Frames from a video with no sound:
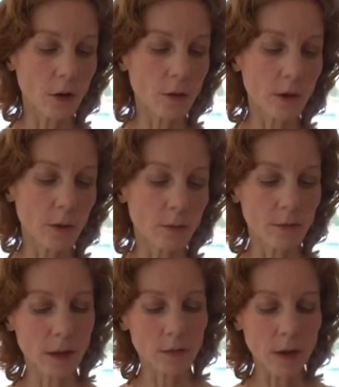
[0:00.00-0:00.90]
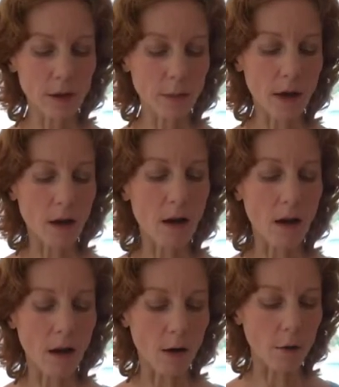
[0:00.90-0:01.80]
using around about
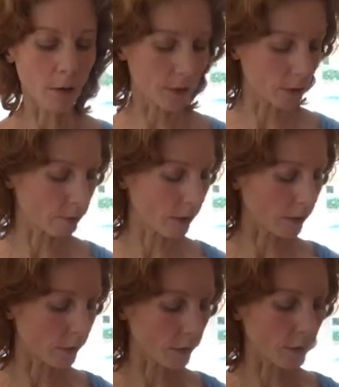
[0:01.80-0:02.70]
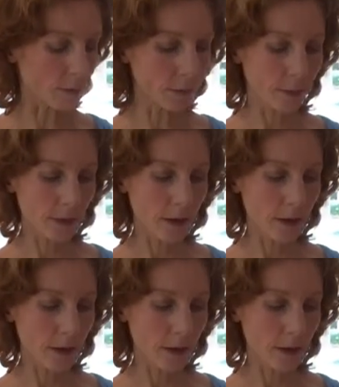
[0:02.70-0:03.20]
half of a red onion.